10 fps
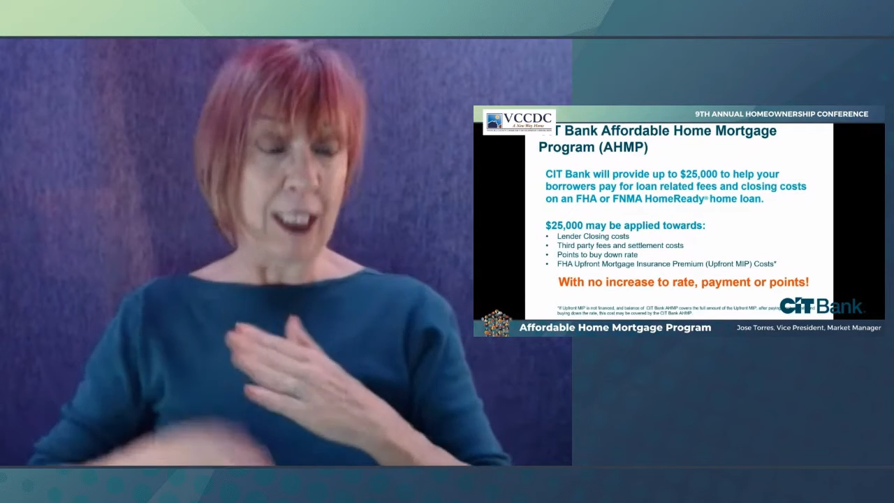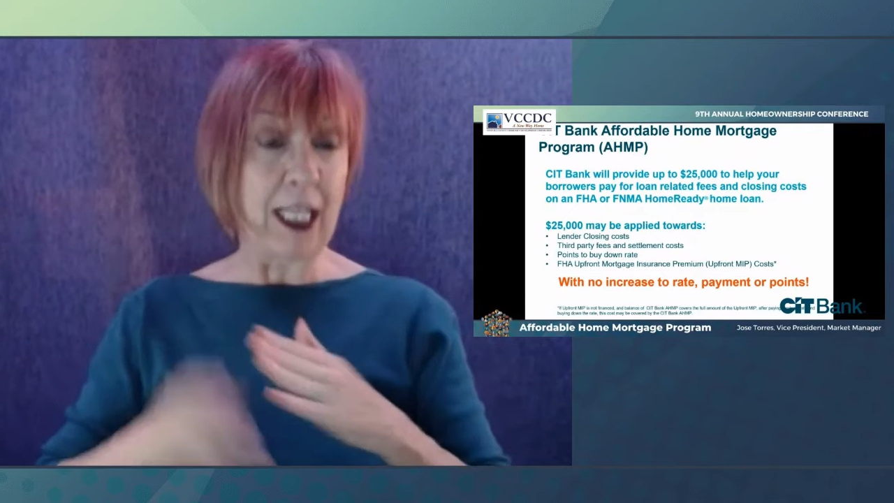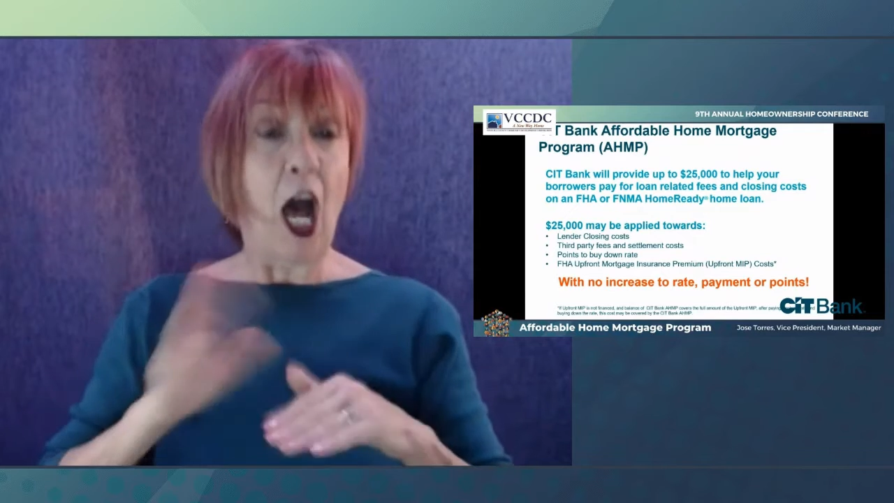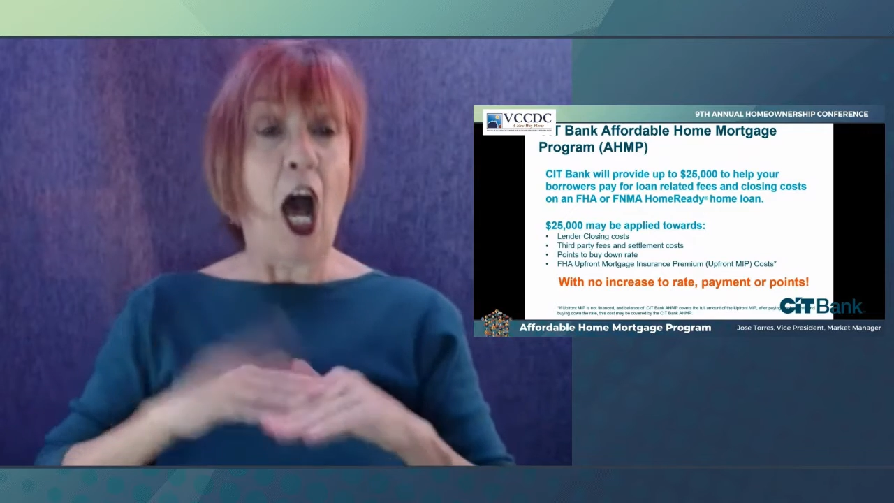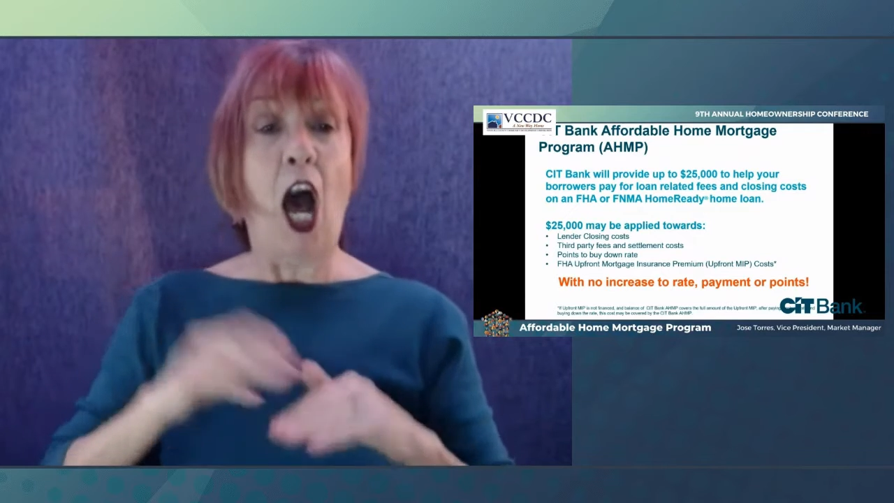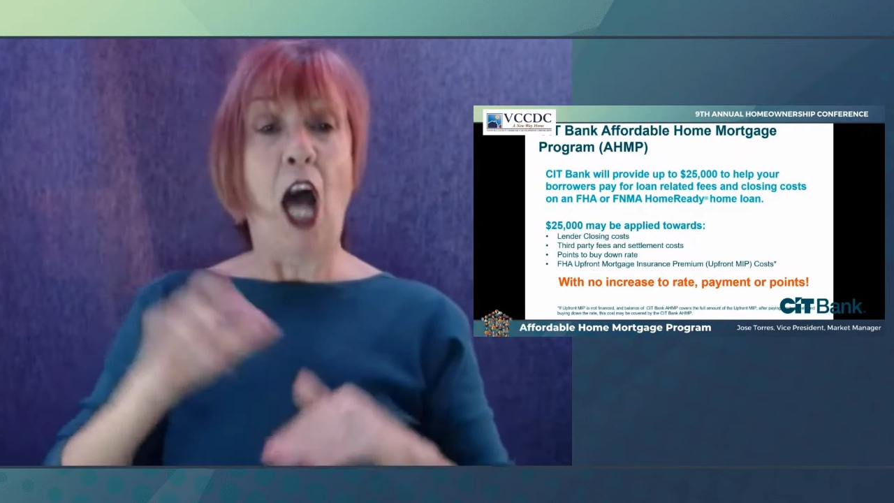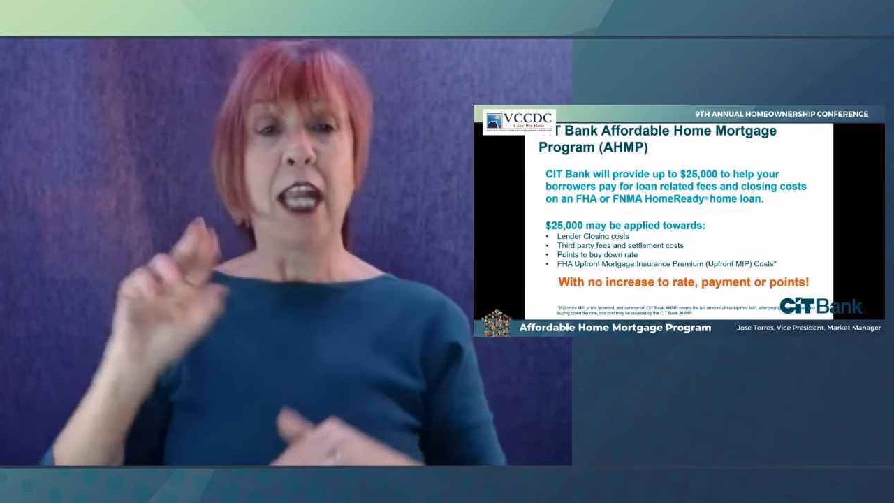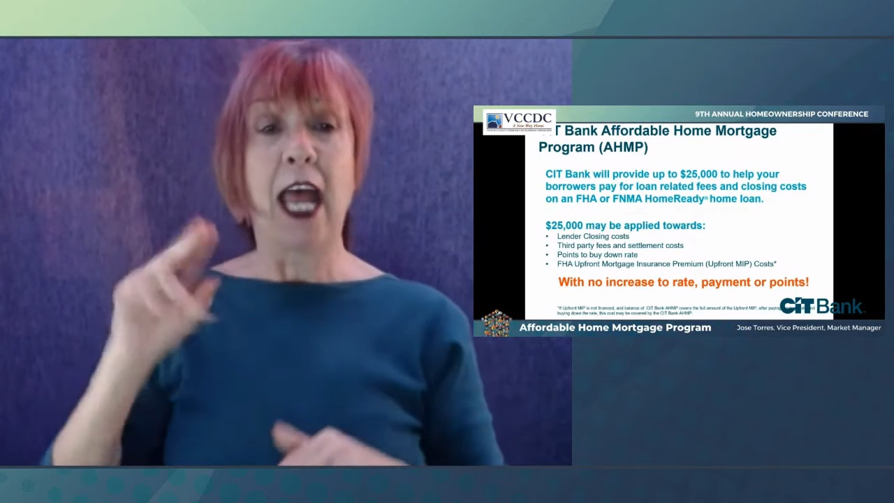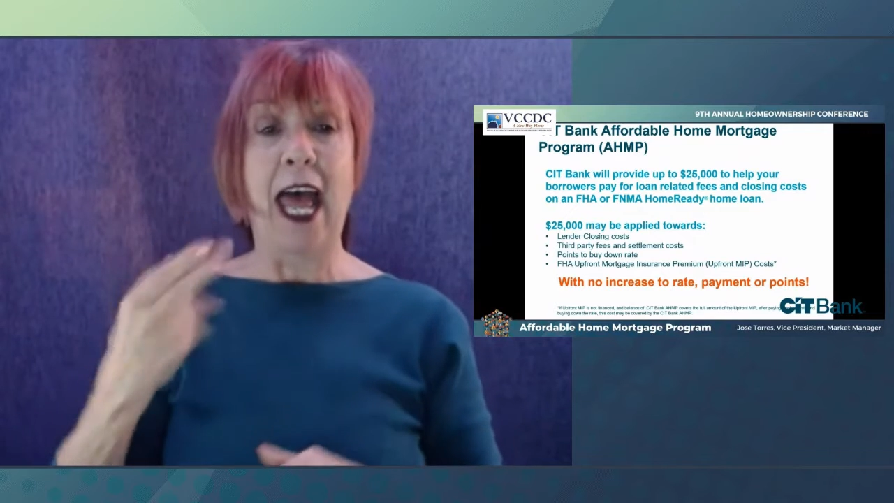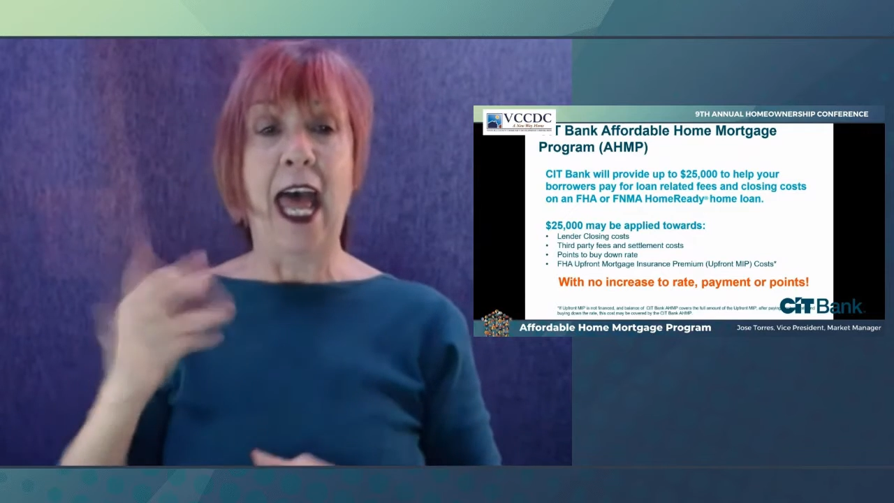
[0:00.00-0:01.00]
The
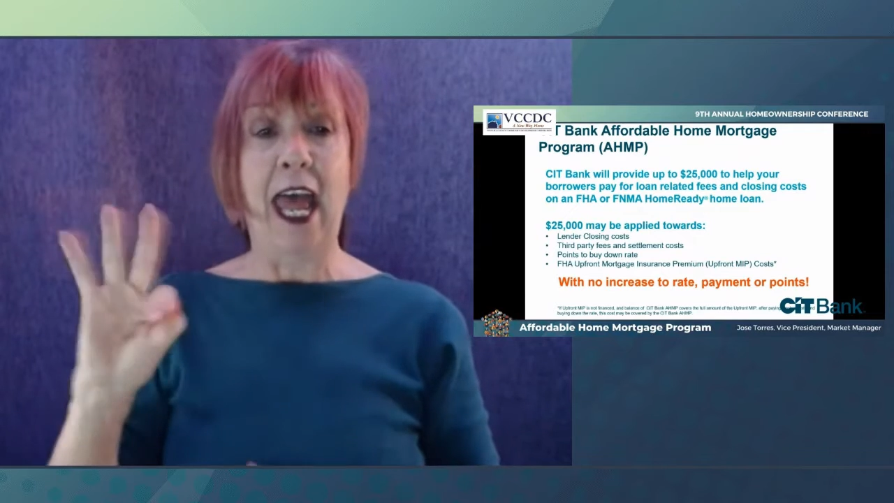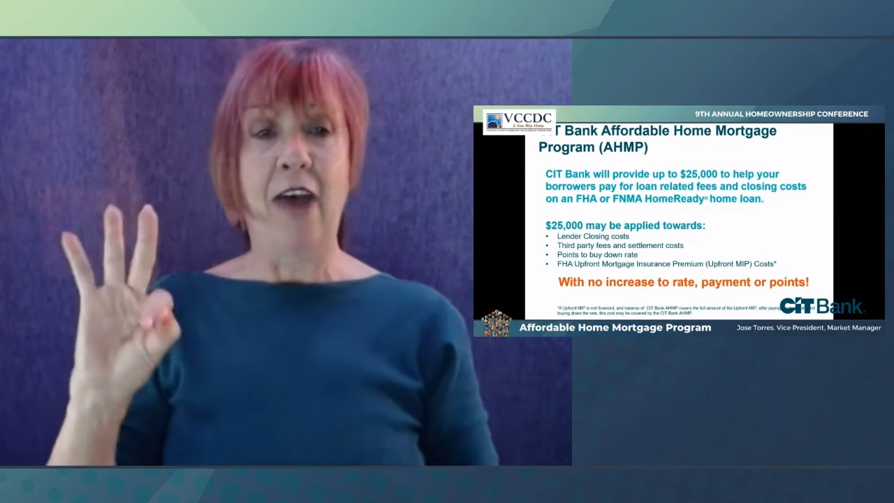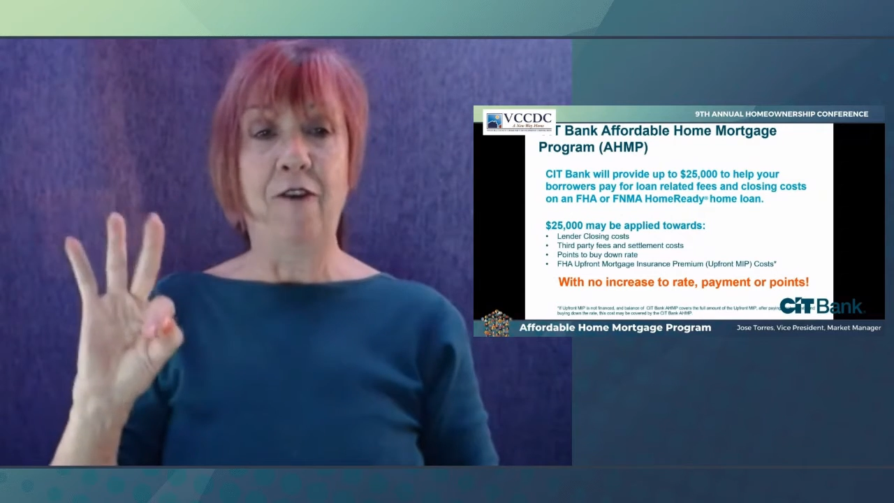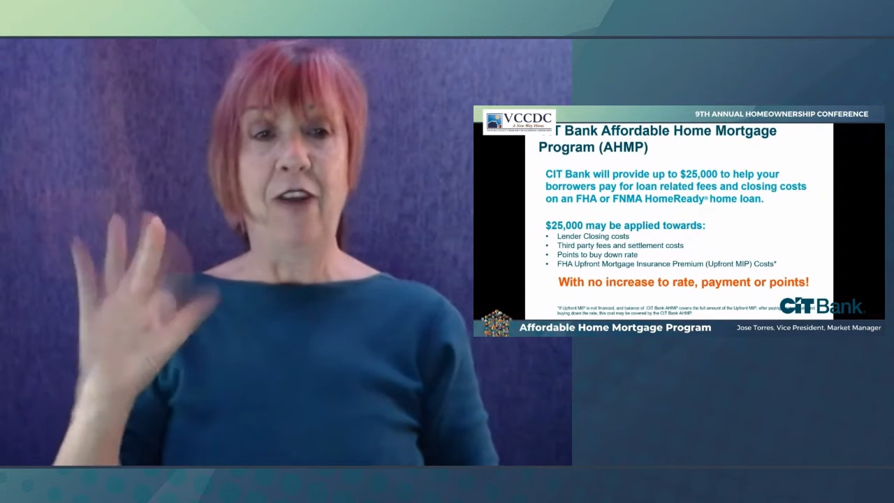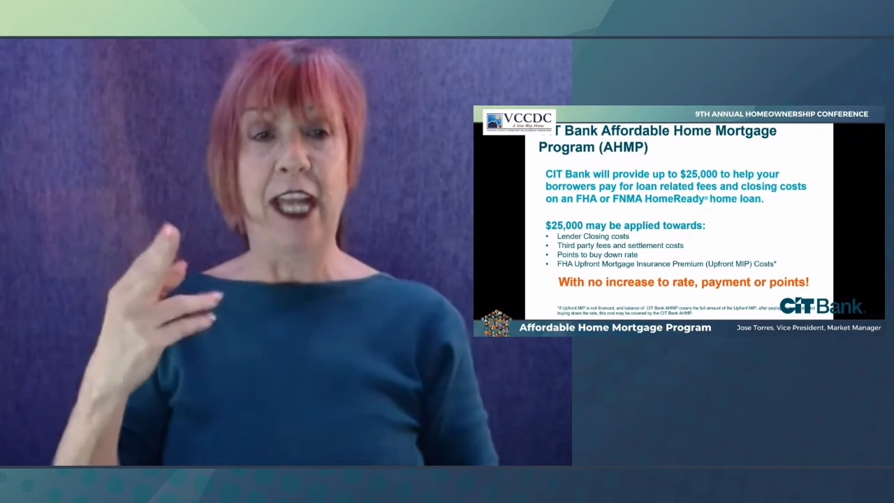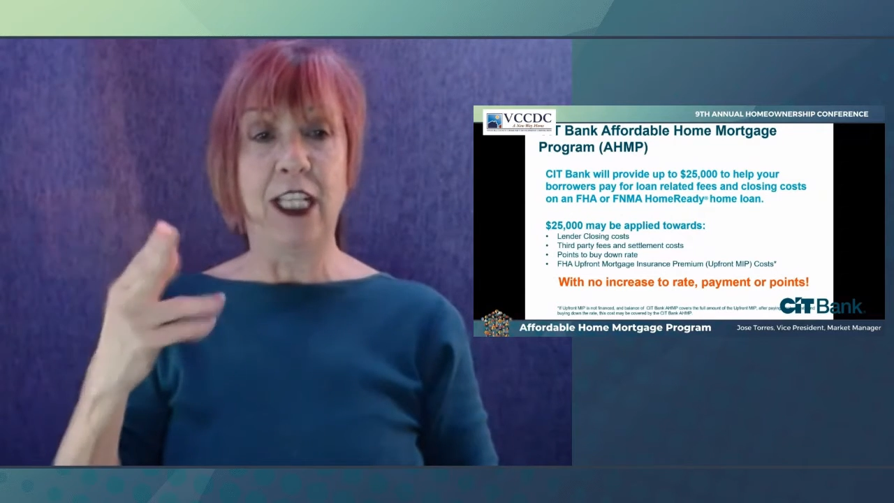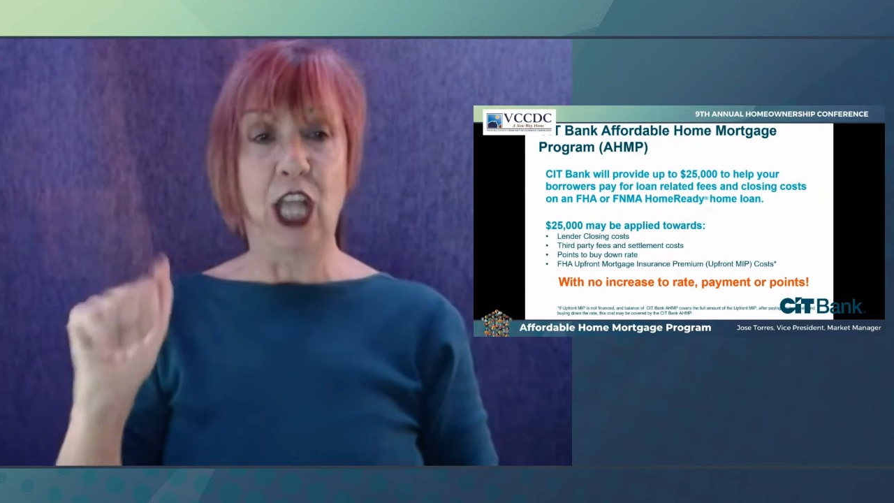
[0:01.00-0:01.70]
$25,000